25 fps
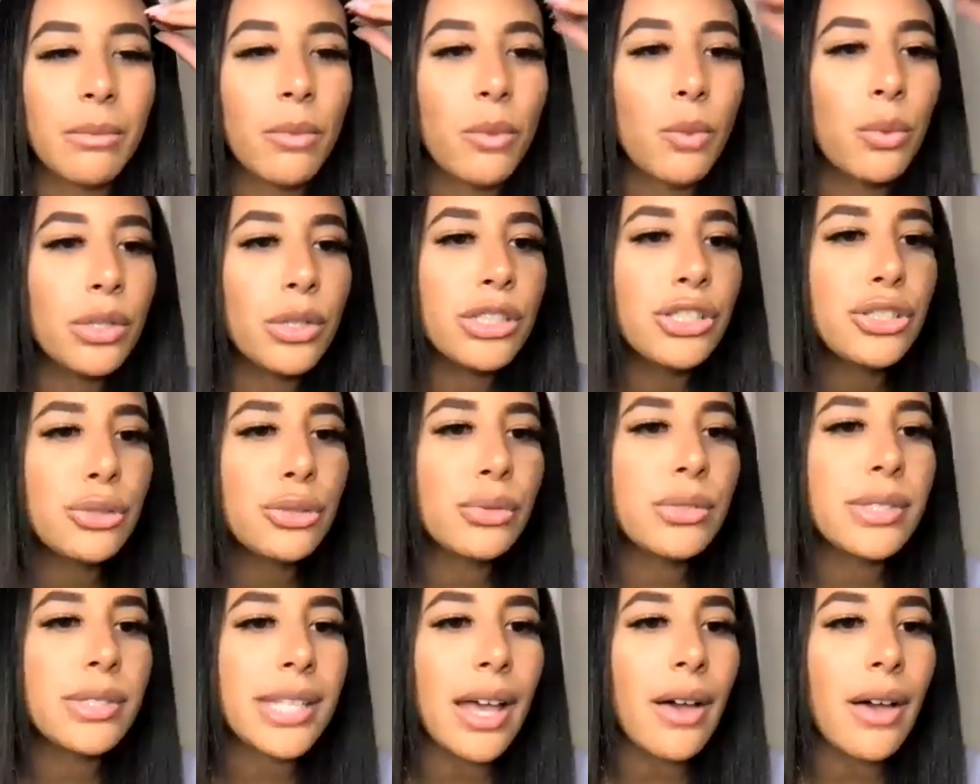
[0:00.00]
would
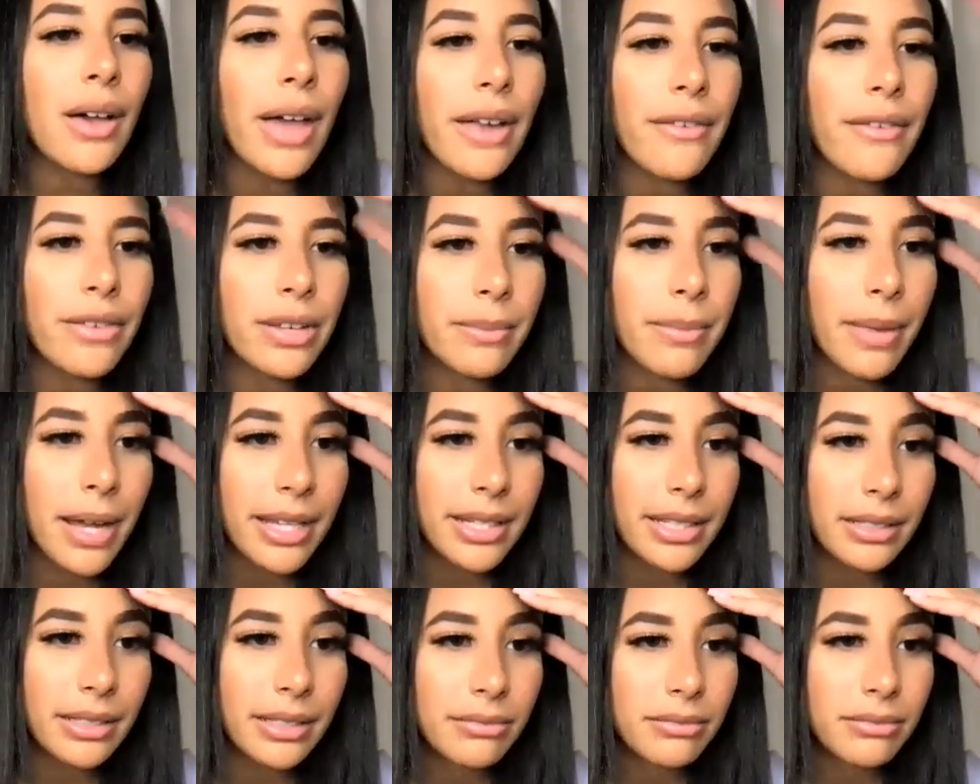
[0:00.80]
you tell everybody?
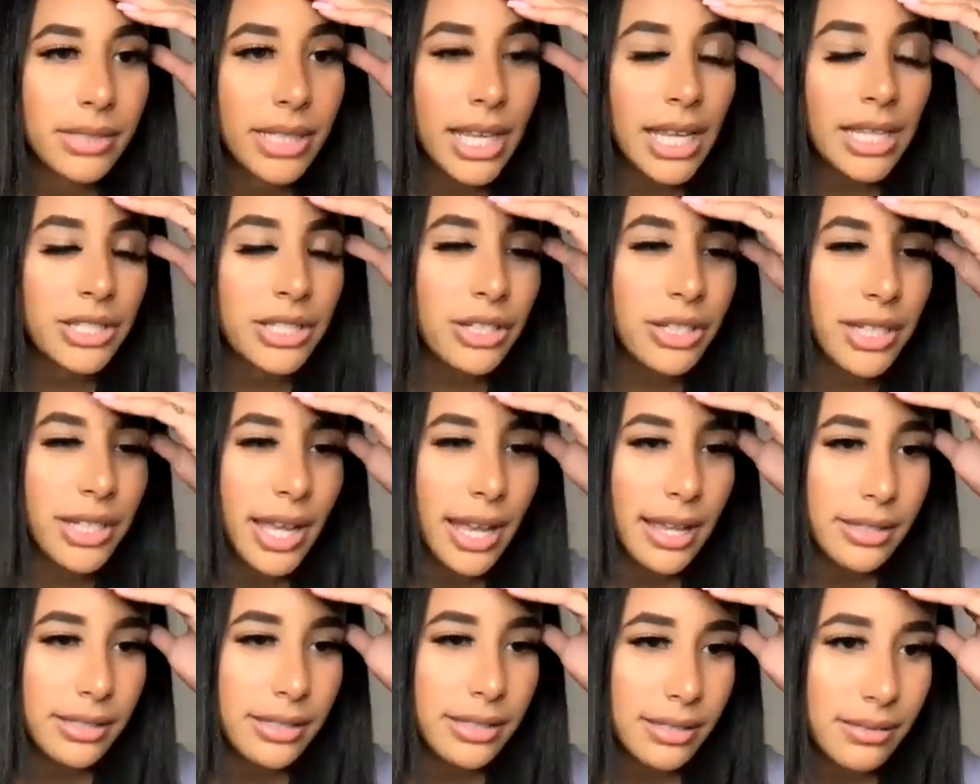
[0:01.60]
Yes or
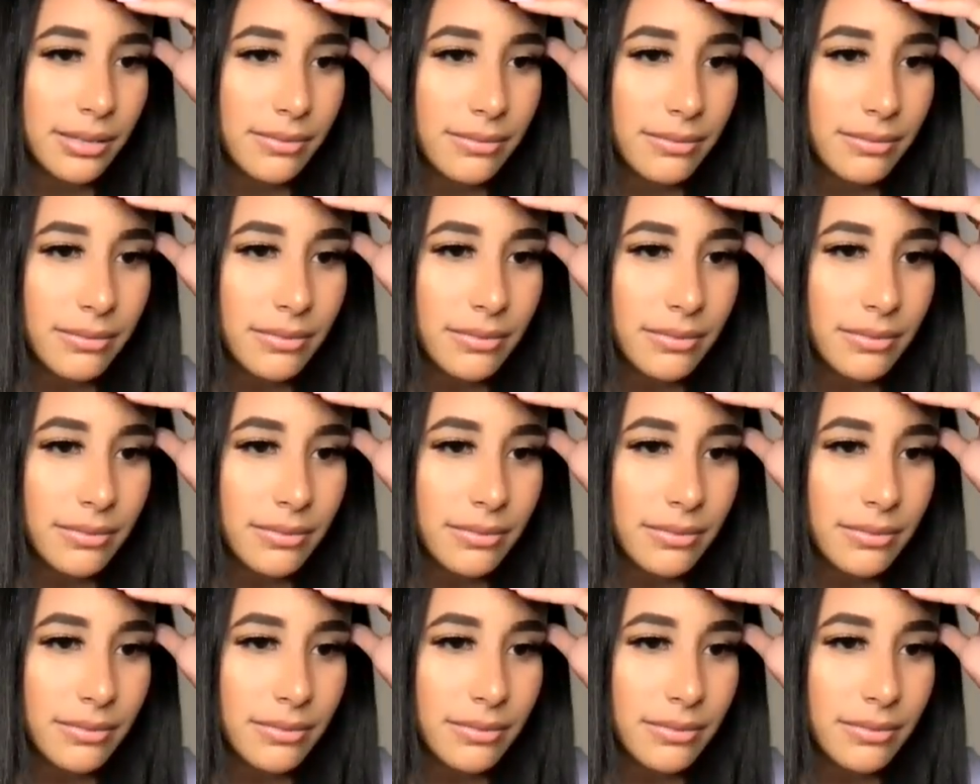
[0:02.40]
yes?